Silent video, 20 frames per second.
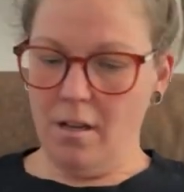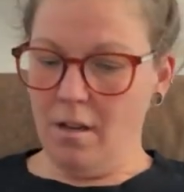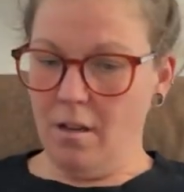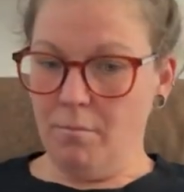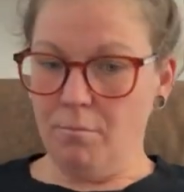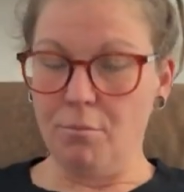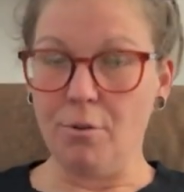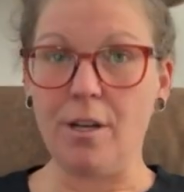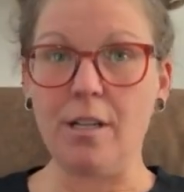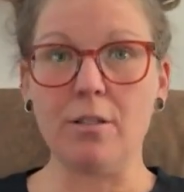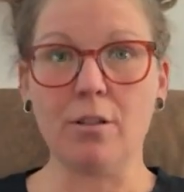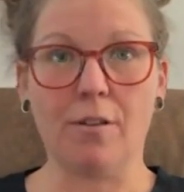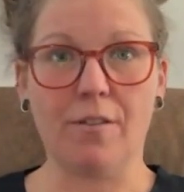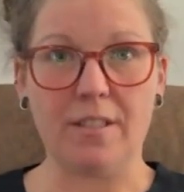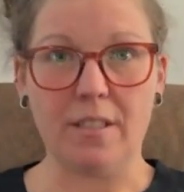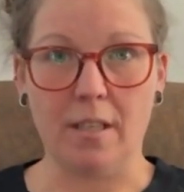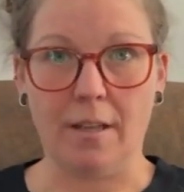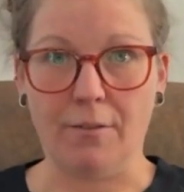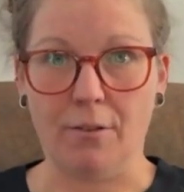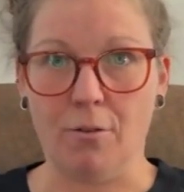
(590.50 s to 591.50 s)
pretty
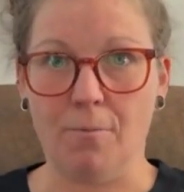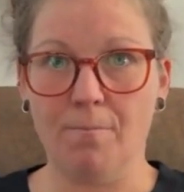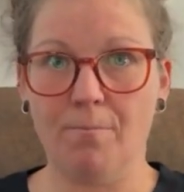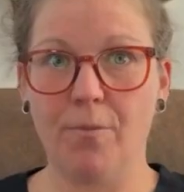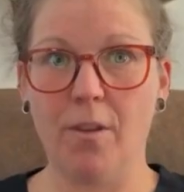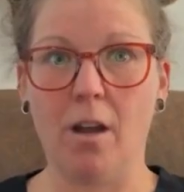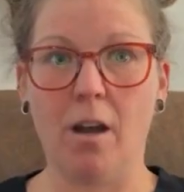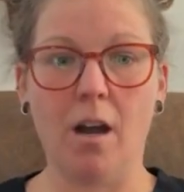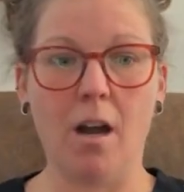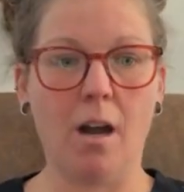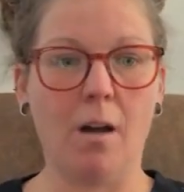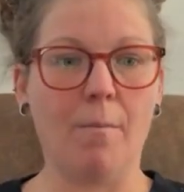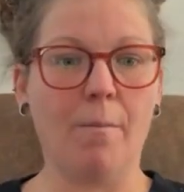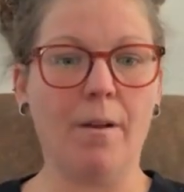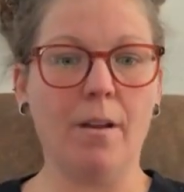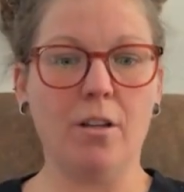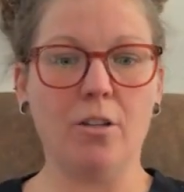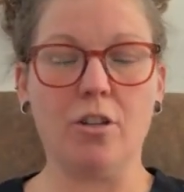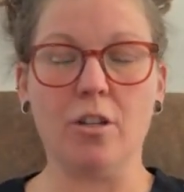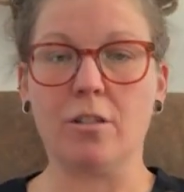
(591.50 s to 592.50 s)
surface level,
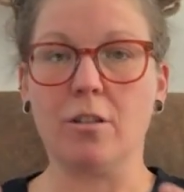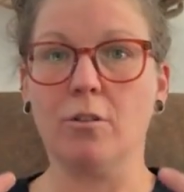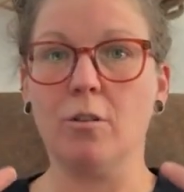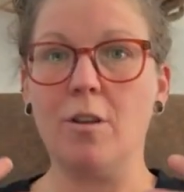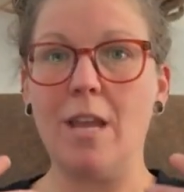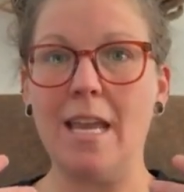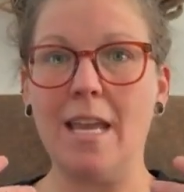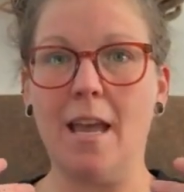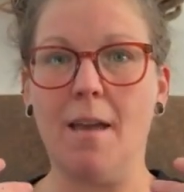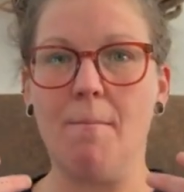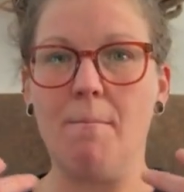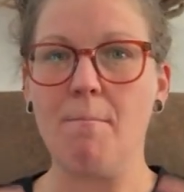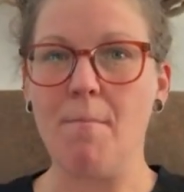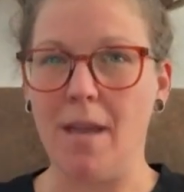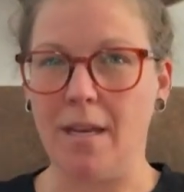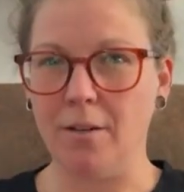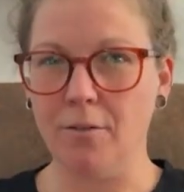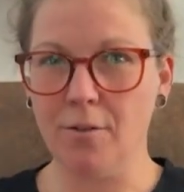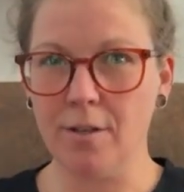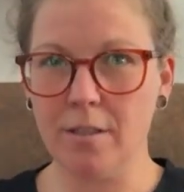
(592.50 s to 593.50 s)
just looking at
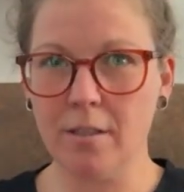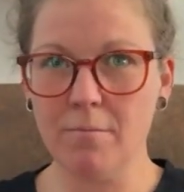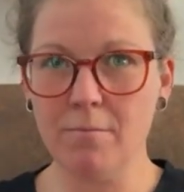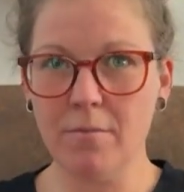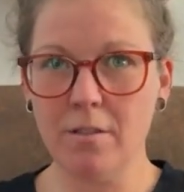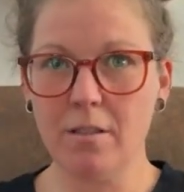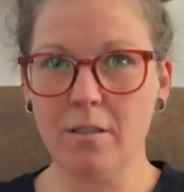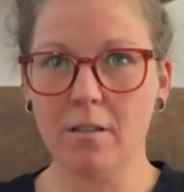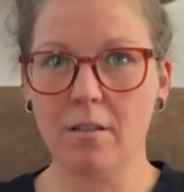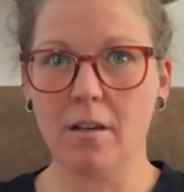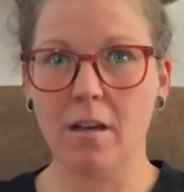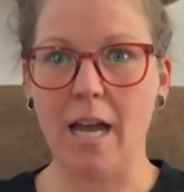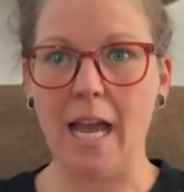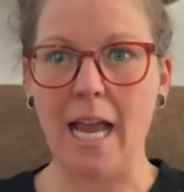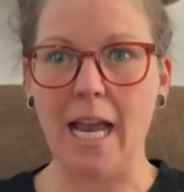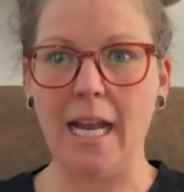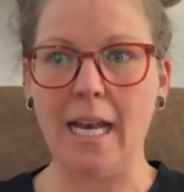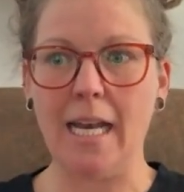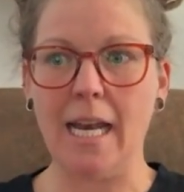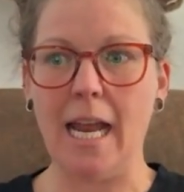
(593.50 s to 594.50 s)
mannerisms
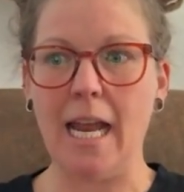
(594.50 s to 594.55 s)
and